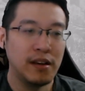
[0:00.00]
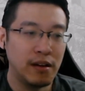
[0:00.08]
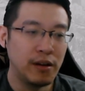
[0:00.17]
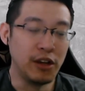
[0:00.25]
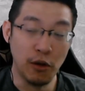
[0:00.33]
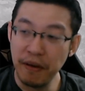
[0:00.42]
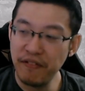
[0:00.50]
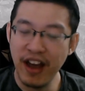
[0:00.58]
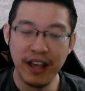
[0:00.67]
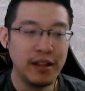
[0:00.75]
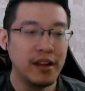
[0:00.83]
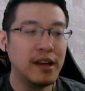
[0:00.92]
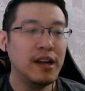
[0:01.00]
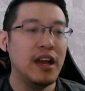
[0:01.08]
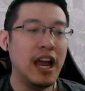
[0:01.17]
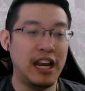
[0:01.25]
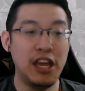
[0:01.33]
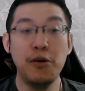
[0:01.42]
It will be fine.
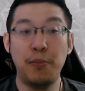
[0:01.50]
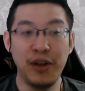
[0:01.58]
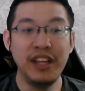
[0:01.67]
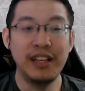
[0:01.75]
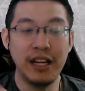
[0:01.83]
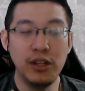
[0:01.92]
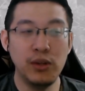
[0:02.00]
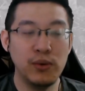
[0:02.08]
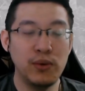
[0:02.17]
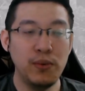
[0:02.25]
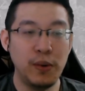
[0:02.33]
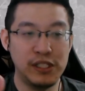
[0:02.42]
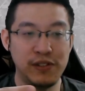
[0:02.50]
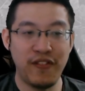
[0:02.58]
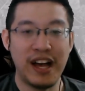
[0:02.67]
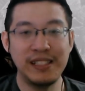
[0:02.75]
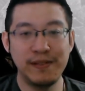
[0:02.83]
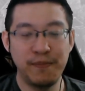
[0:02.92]
And then you bring turn 2, which is
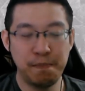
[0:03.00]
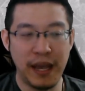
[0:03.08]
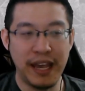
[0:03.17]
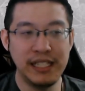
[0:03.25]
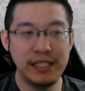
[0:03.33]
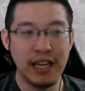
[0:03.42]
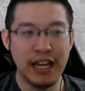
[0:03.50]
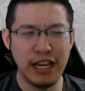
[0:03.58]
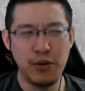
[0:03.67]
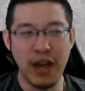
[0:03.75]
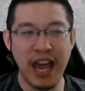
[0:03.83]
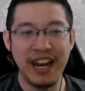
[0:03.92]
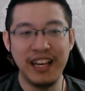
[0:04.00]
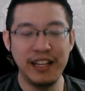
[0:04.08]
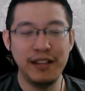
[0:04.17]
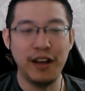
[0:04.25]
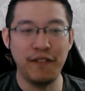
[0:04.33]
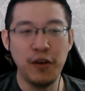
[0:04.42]
fast pace, and then you add
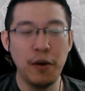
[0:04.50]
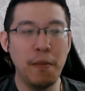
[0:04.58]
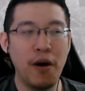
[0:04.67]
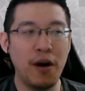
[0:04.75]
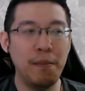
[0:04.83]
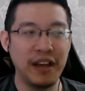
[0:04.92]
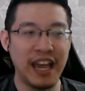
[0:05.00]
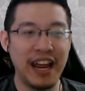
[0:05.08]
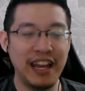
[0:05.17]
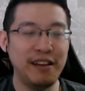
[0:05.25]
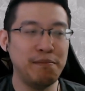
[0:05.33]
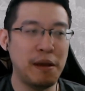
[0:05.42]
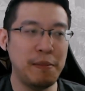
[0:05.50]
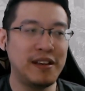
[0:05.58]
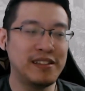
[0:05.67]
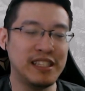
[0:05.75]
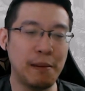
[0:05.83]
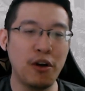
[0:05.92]
in a few more mechanic, maybe
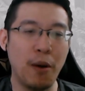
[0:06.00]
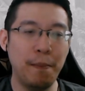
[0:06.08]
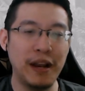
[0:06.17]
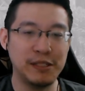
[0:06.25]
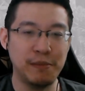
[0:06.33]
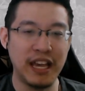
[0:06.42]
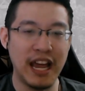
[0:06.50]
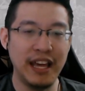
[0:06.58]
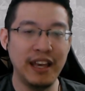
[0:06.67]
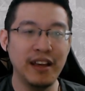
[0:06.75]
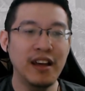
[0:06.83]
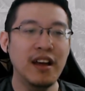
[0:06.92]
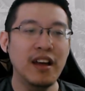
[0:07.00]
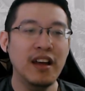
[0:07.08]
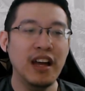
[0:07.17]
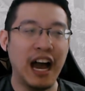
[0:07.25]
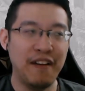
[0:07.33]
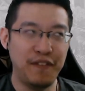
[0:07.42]
some complex mechanic.
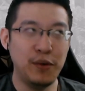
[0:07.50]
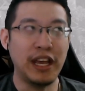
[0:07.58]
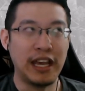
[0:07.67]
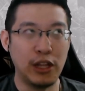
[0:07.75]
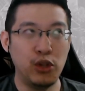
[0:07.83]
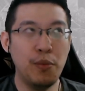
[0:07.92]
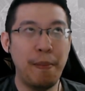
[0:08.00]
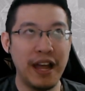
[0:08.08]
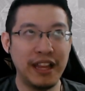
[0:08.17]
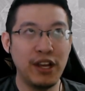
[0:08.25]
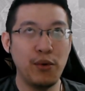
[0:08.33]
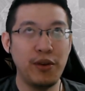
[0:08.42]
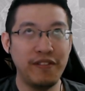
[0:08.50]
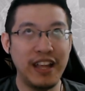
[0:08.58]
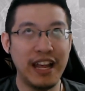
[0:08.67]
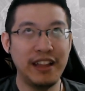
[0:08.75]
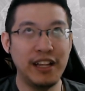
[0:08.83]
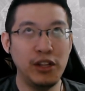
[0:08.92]
I feel they can do better with
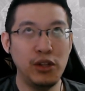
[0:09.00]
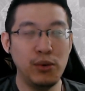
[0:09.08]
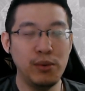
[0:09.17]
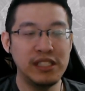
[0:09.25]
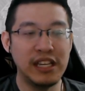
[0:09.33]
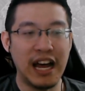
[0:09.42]
that turn 2's